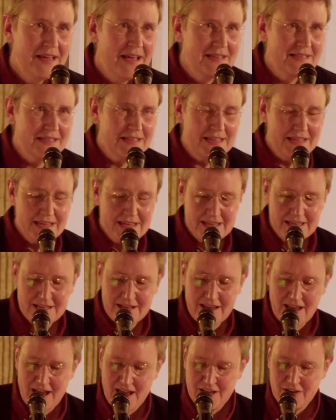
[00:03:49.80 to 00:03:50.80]
As a
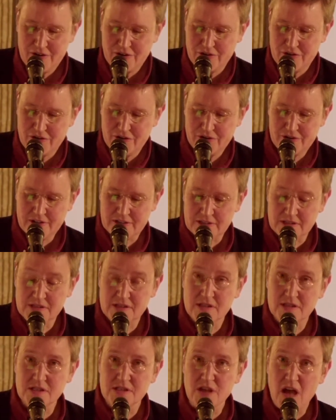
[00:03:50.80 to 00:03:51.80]
kid, I heard,
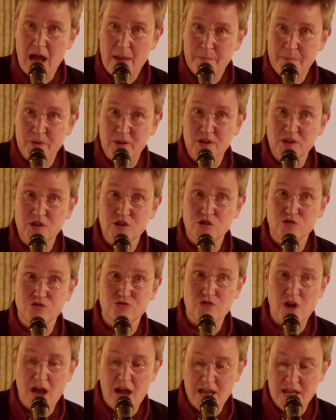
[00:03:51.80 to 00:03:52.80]
stop
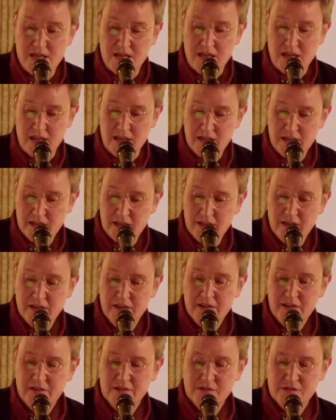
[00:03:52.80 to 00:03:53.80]
crying.
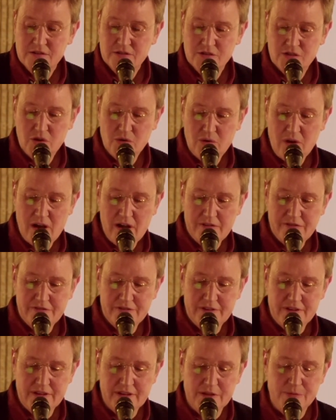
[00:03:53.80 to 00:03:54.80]
So
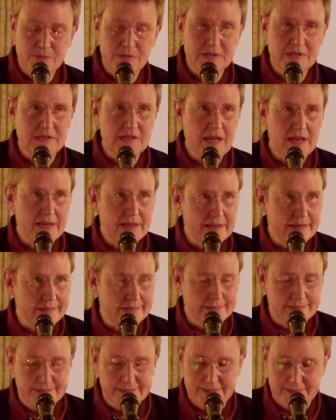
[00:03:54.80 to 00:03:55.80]
often it was like a
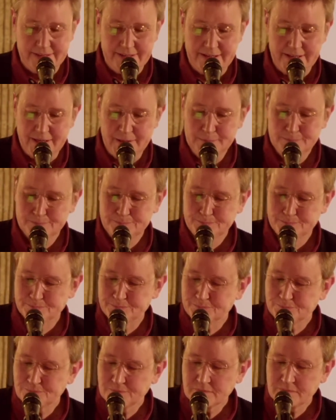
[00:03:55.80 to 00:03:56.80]
litany.
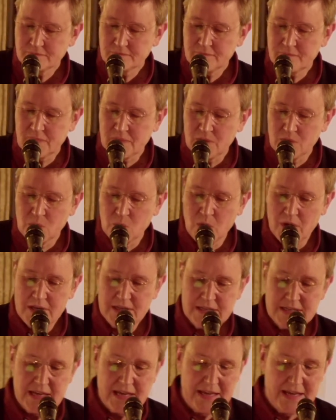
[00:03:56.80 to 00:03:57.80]

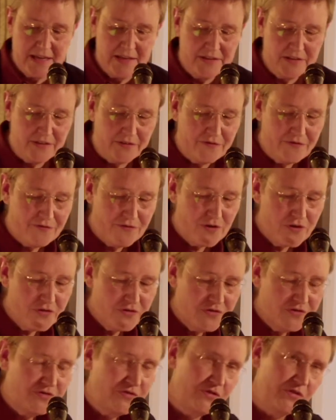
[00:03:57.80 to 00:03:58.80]
One day in the
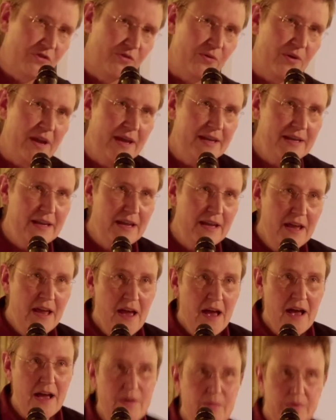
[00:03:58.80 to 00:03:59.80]
first grade,
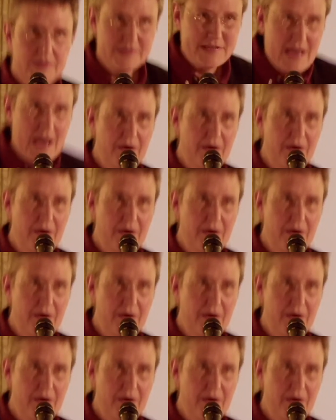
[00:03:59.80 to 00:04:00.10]
I was